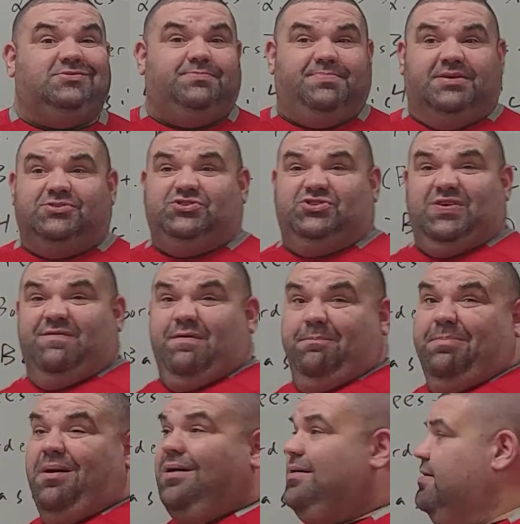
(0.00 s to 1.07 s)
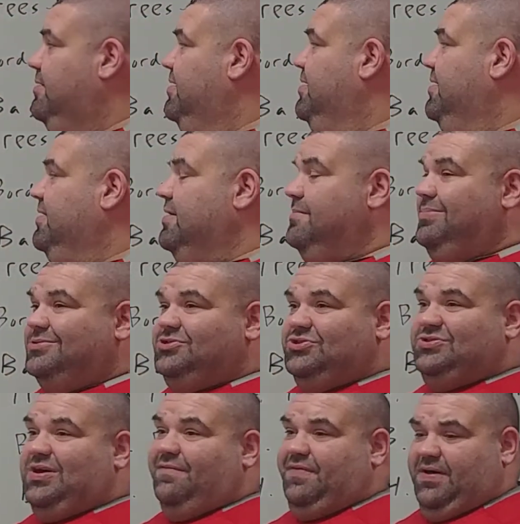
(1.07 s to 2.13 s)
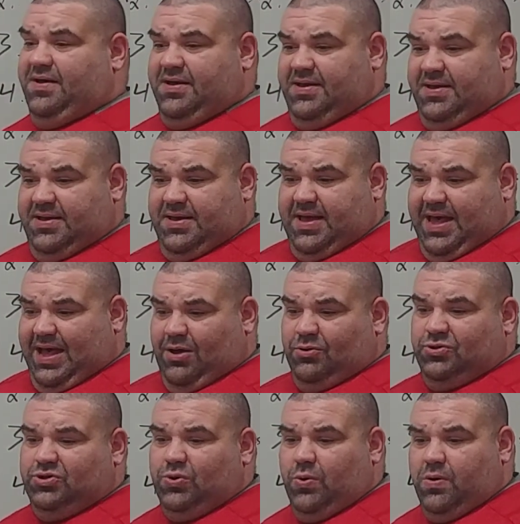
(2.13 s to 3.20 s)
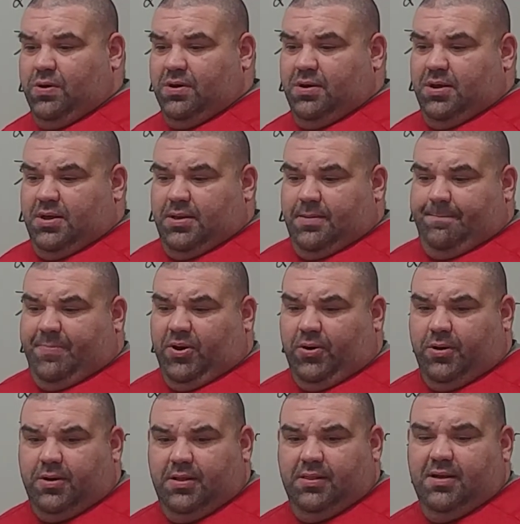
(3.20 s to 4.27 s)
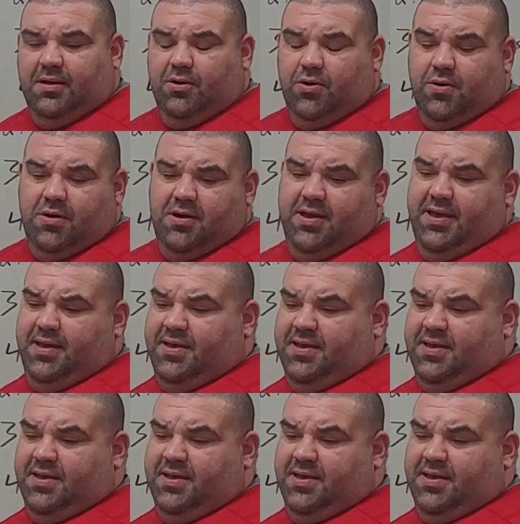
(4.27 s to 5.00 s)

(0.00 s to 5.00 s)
Build yourself a barn. Build yourself a outdoor pergola or a